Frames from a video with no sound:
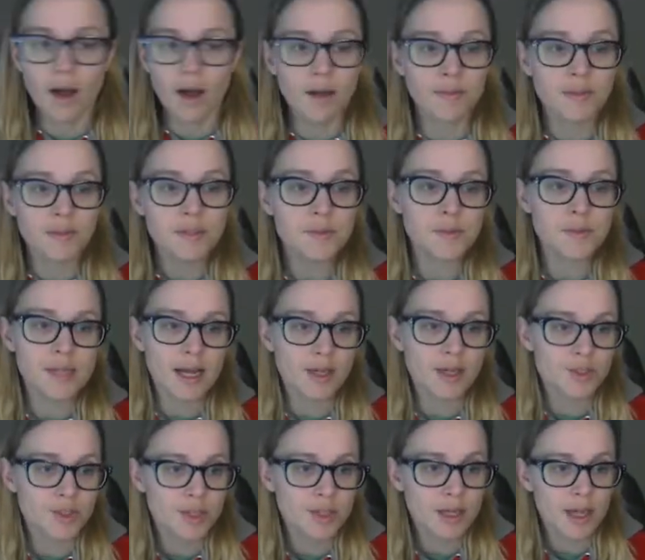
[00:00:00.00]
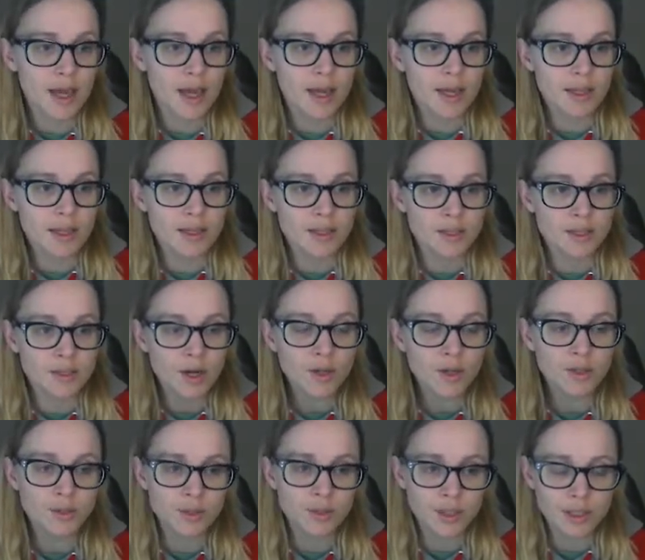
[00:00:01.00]
This was actually the
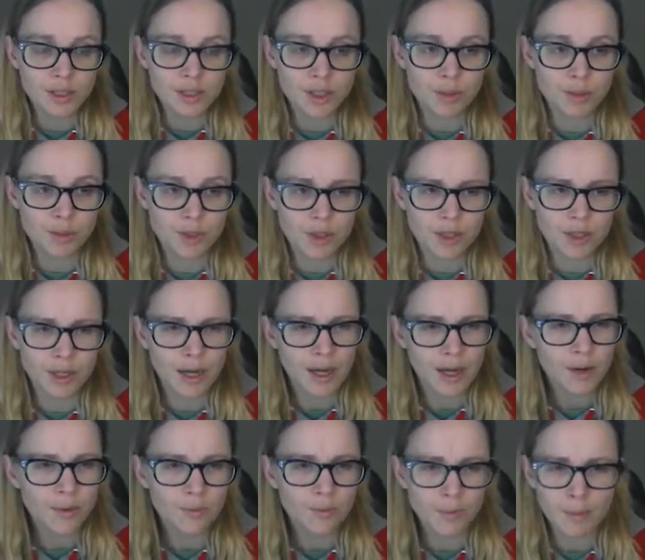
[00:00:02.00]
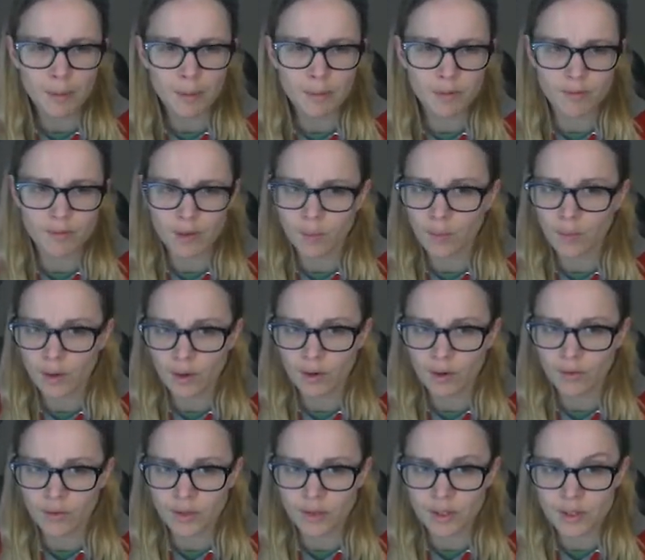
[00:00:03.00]
start to an Inktober drawing. I don't remember if I went
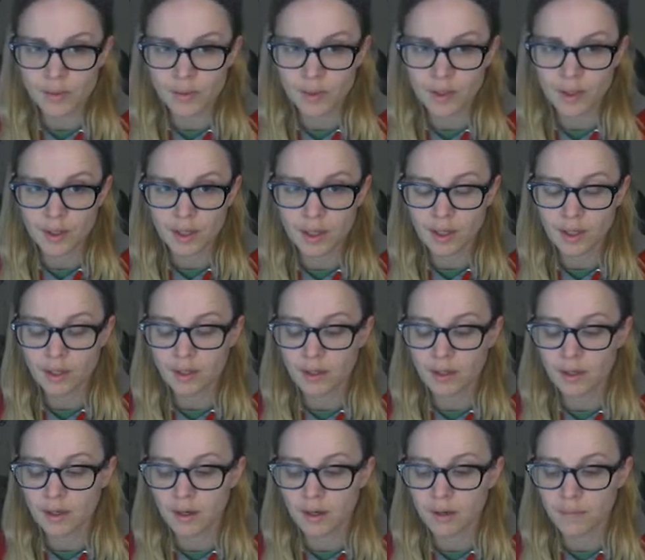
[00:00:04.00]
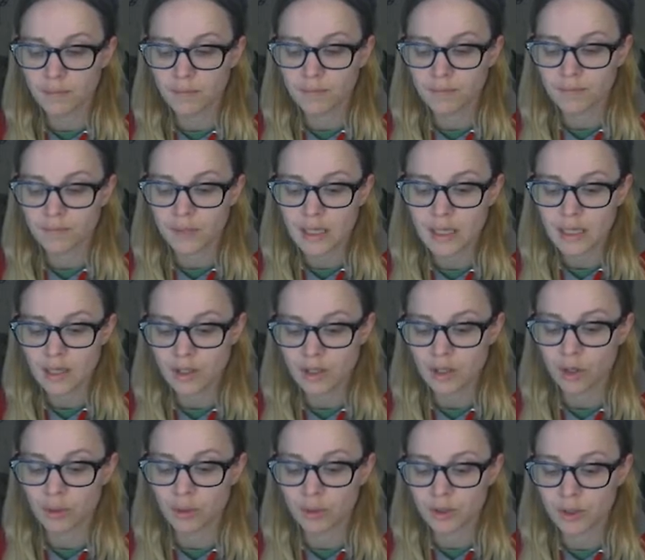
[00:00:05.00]
over this one in the
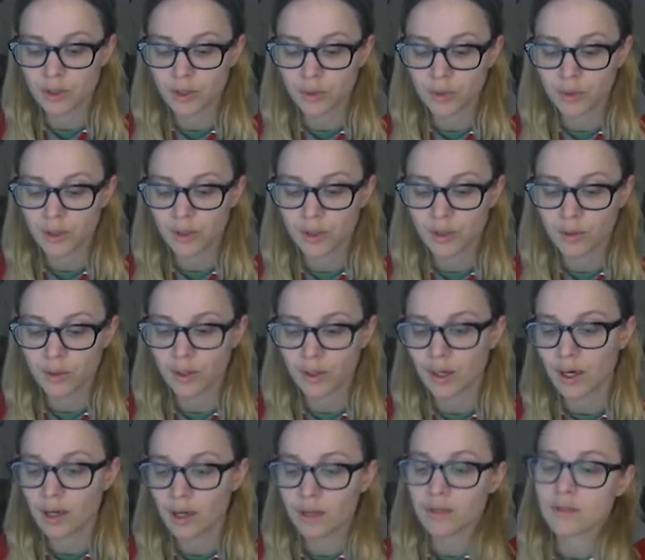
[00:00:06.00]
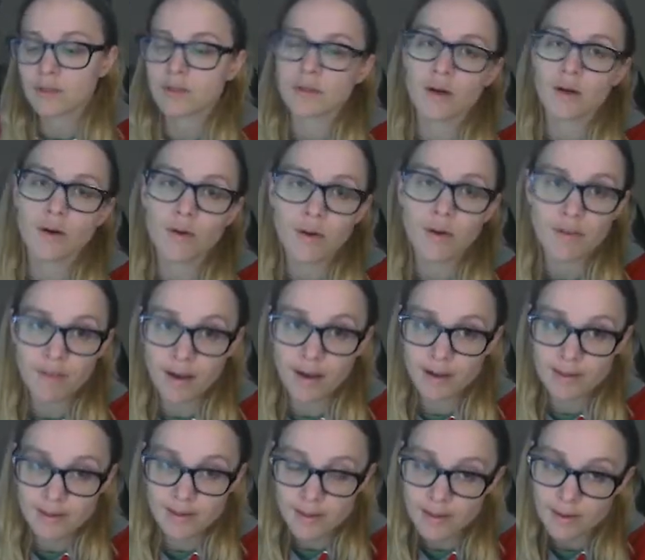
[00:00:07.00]
Inktober tour or not. So if I
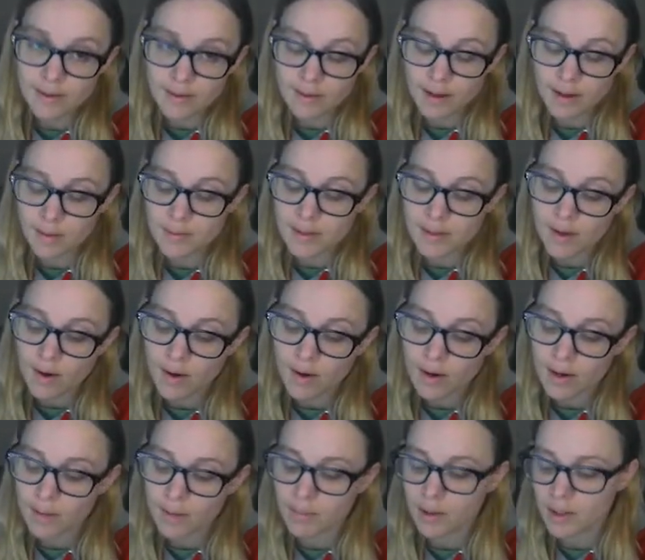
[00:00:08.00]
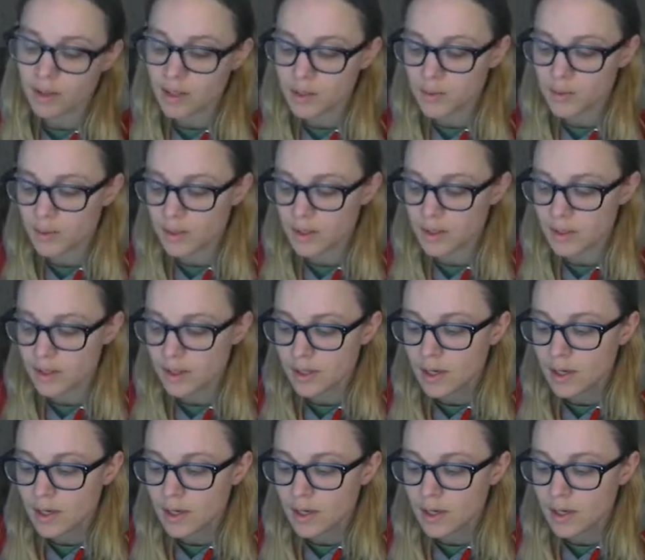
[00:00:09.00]
did, I'm sorry. But this was